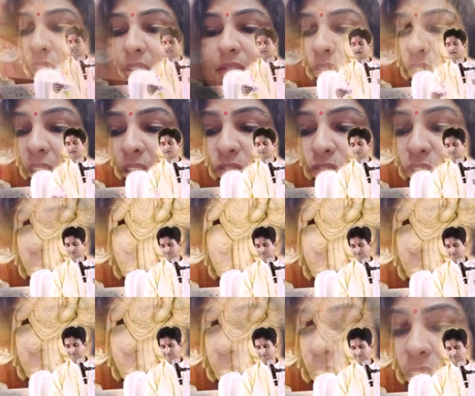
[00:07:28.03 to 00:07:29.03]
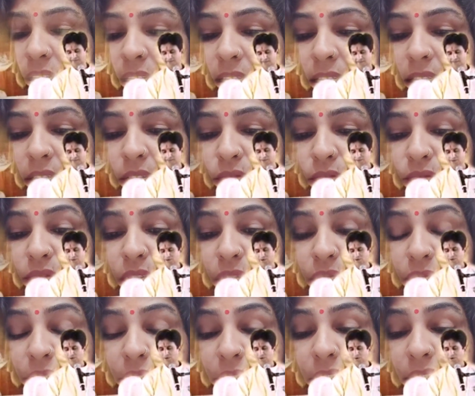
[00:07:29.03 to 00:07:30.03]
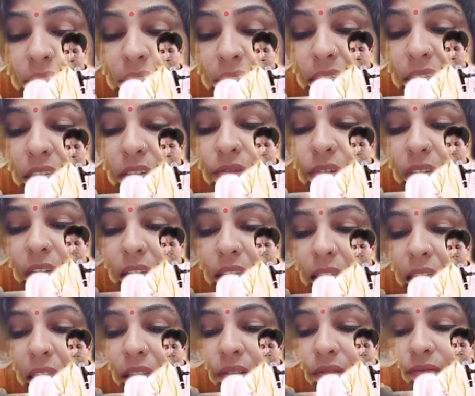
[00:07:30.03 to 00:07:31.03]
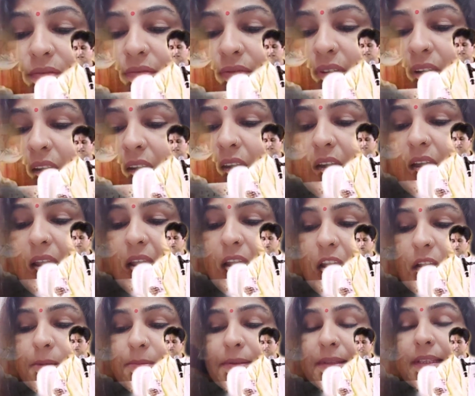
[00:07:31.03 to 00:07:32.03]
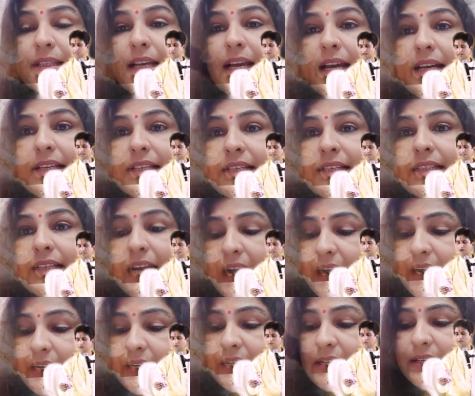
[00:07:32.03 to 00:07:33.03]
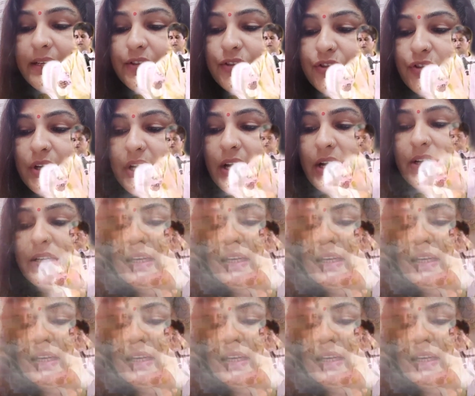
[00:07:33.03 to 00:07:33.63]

The challenges we face in our life helps us understand